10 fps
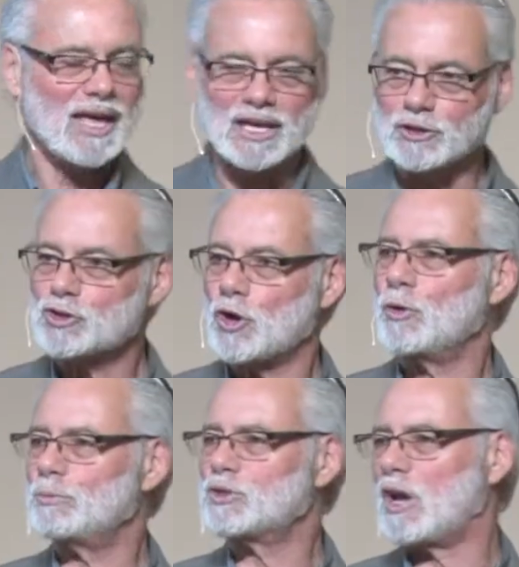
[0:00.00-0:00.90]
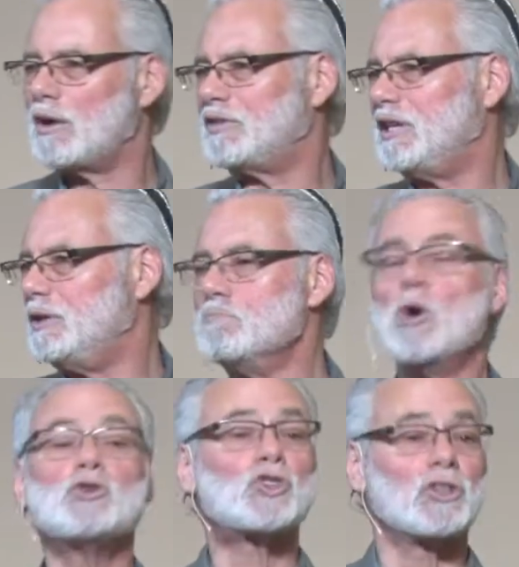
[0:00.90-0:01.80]
in terms of the
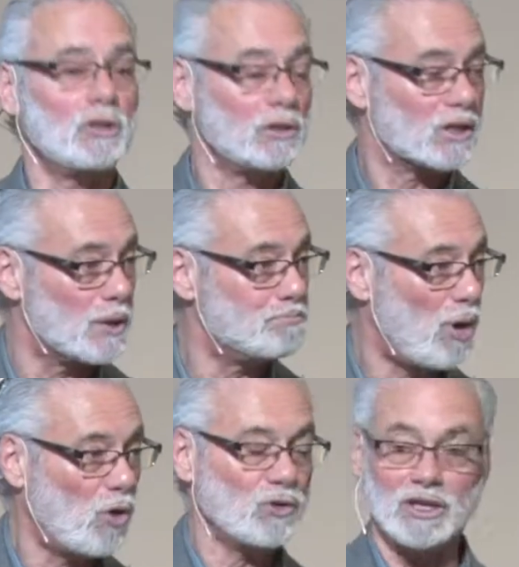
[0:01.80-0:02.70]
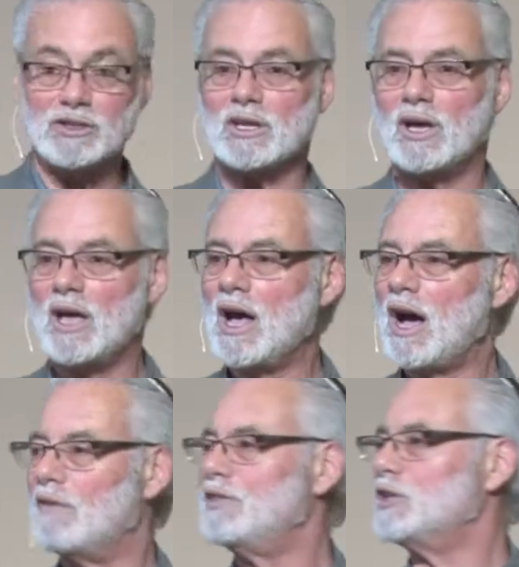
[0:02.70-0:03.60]
emotional component
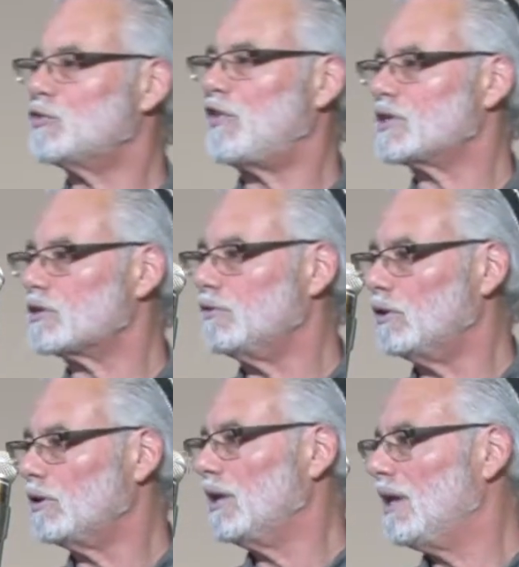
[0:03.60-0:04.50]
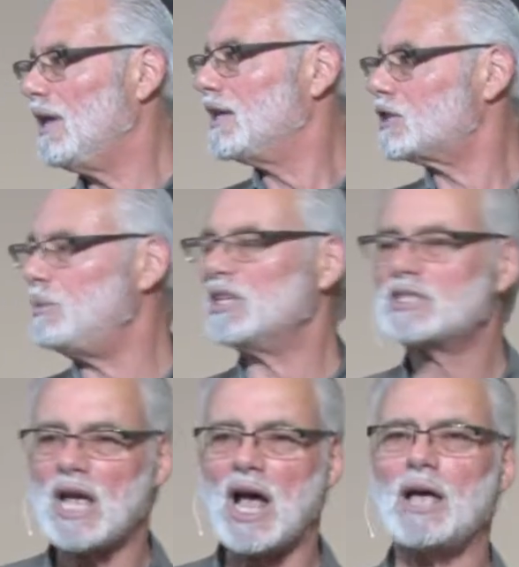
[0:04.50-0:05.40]
of this festival. It's to be a
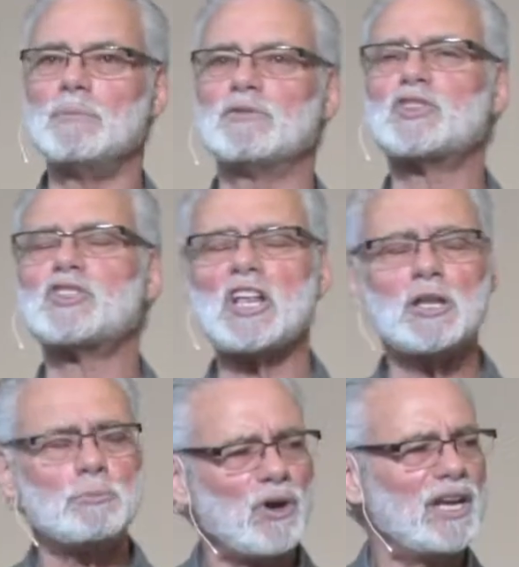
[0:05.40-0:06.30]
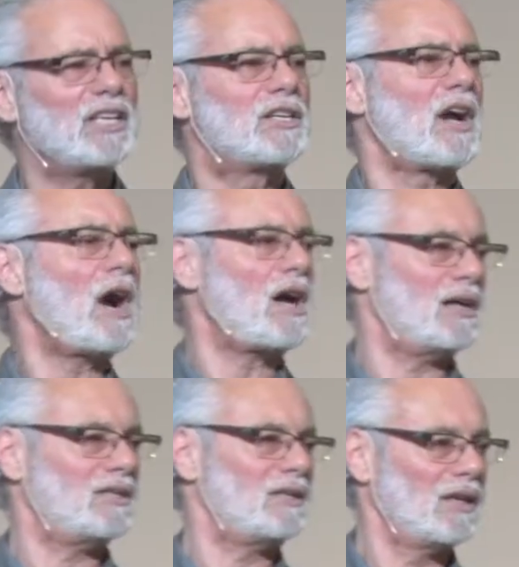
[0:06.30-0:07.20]
time of celebrating God,
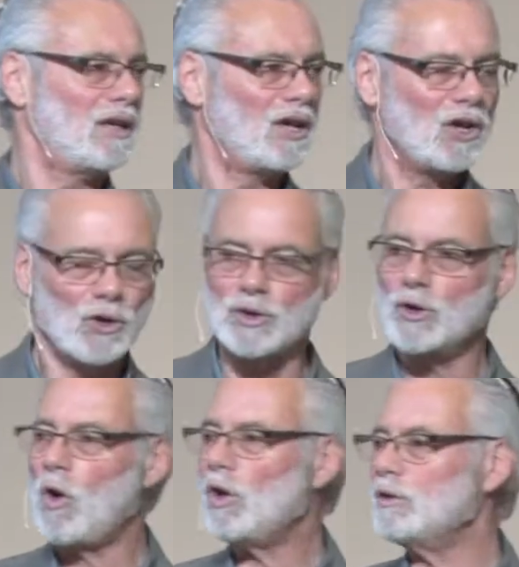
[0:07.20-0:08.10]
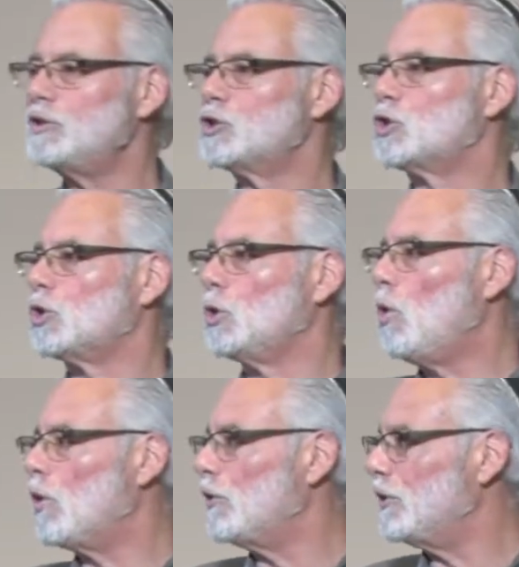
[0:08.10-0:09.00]
who in all of his
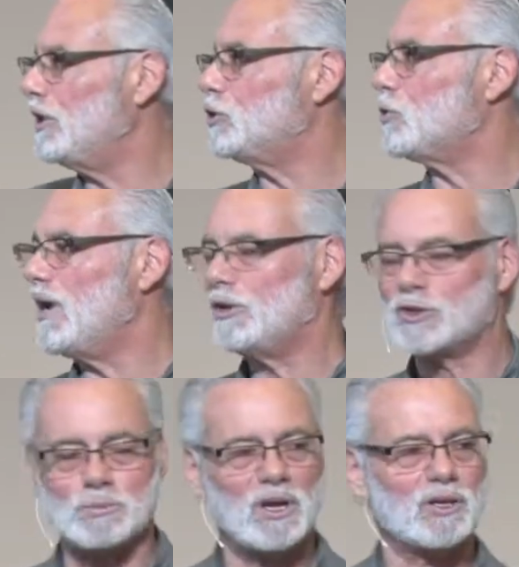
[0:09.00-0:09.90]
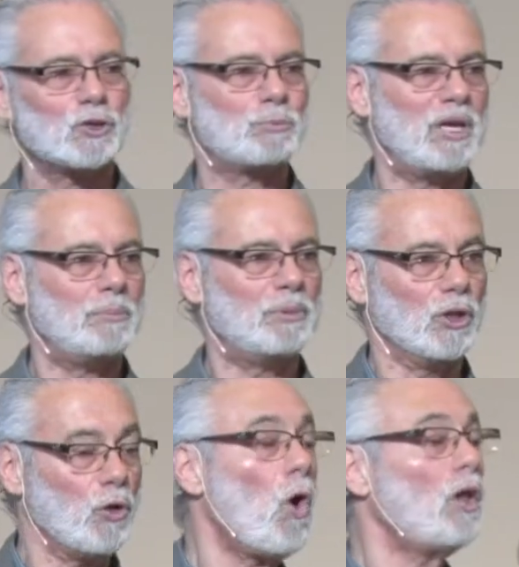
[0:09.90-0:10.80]
glory dwells among his people,
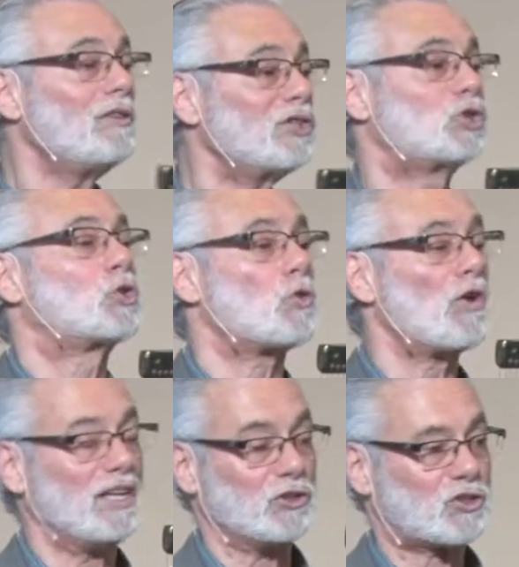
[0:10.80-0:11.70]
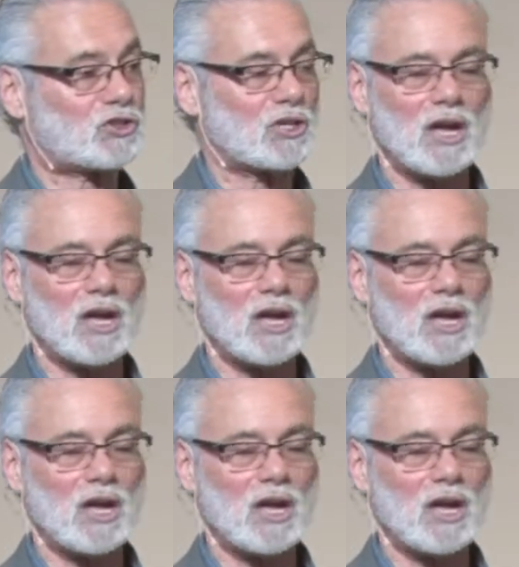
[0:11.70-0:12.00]
in all of his grace